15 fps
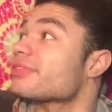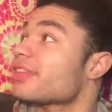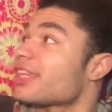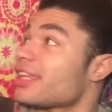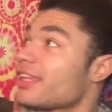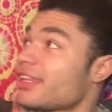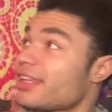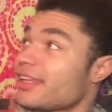
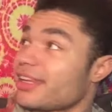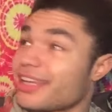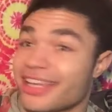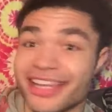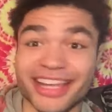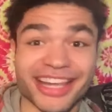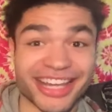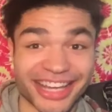
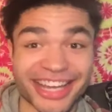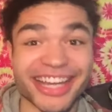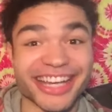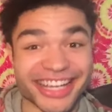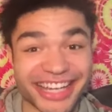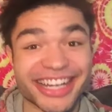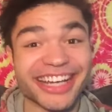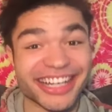
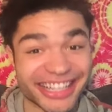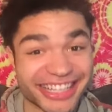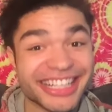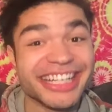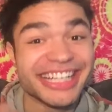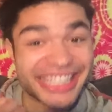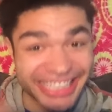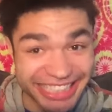
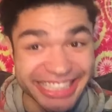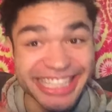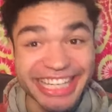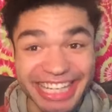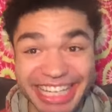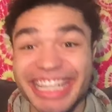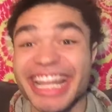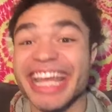
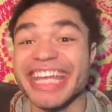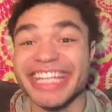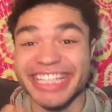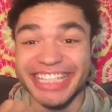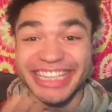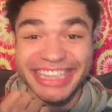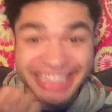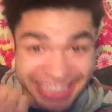yeah, like
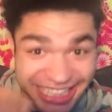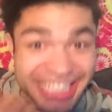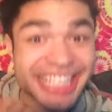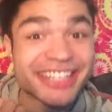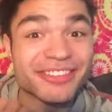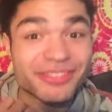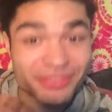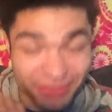
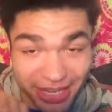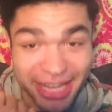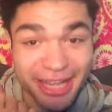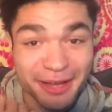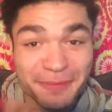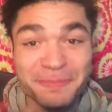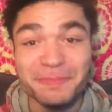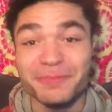lit,
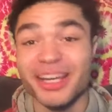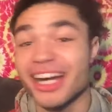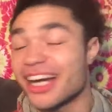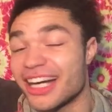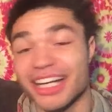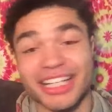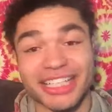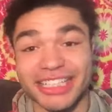fam.
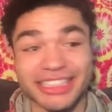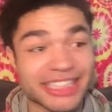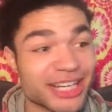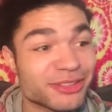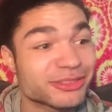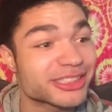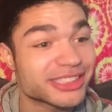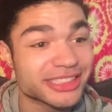
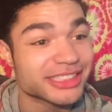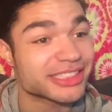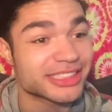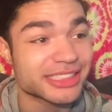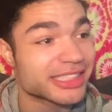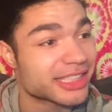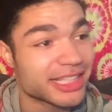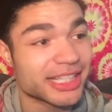That was,
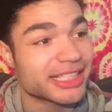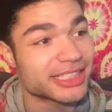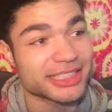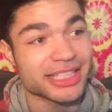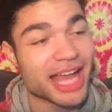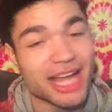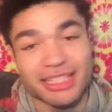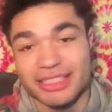
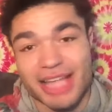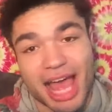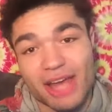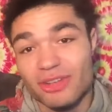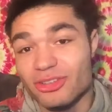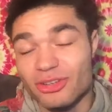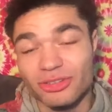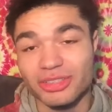I
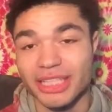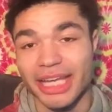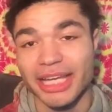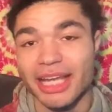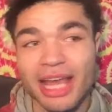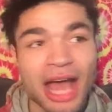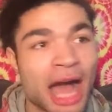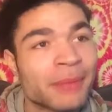don't know.
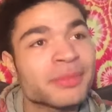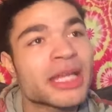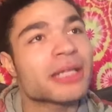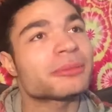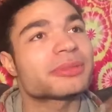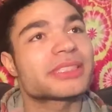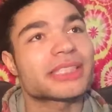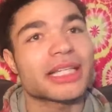Like, I'm
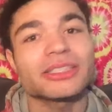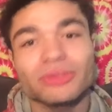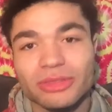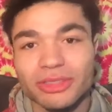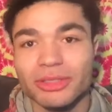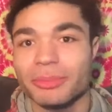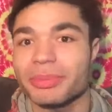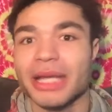not obsessed
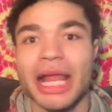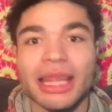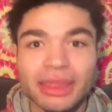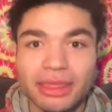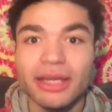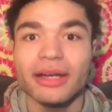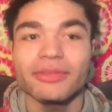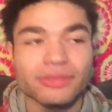with her, but I
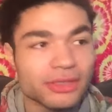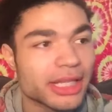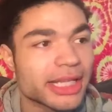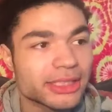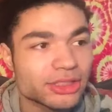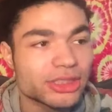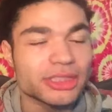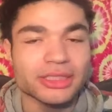love her.
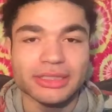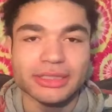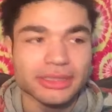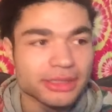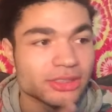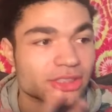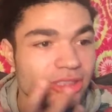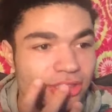Like,
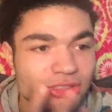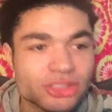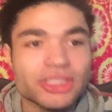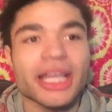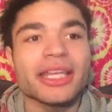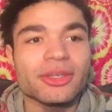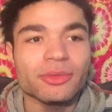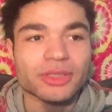she's
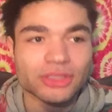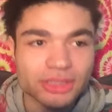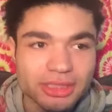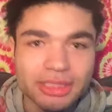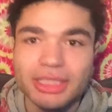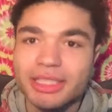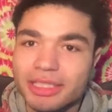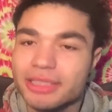genuine.
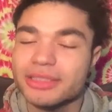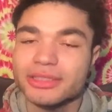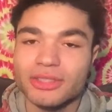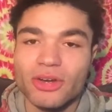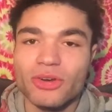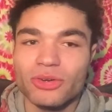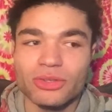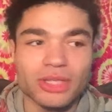She's a good
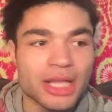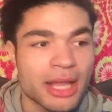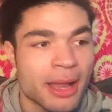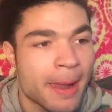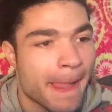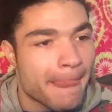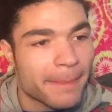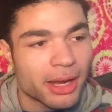soul.
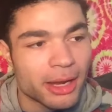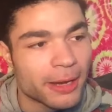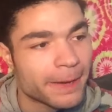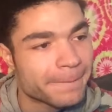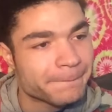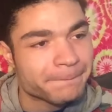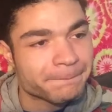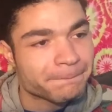
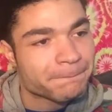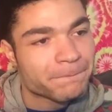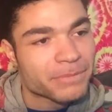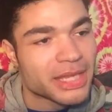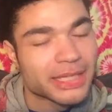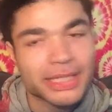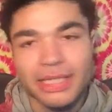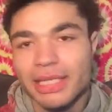
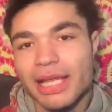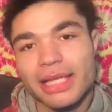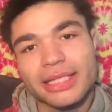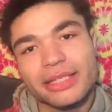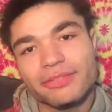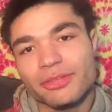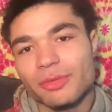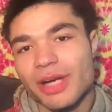
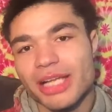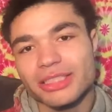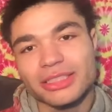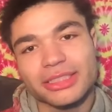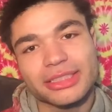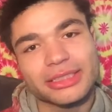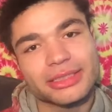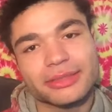Kehlani, if you're
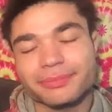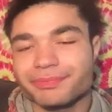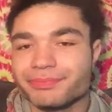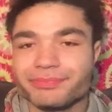watching this,